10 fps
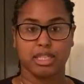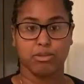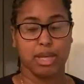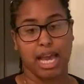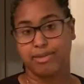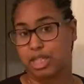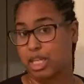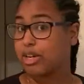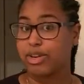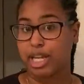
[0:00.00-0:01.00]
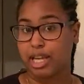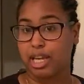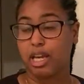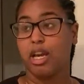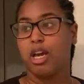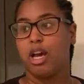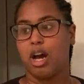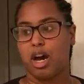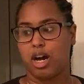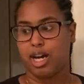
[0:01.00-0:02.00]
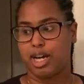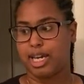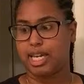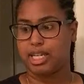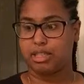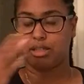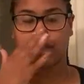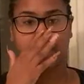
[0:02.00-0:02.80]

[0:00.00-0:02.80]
We have security. It's